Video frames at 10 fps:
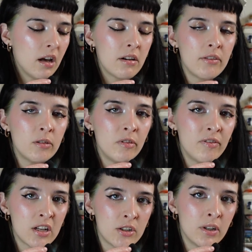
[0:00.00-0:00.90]
Another
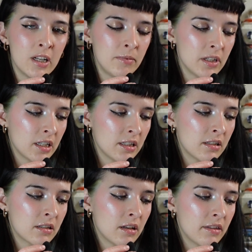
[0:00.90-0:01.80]
professional hypnotist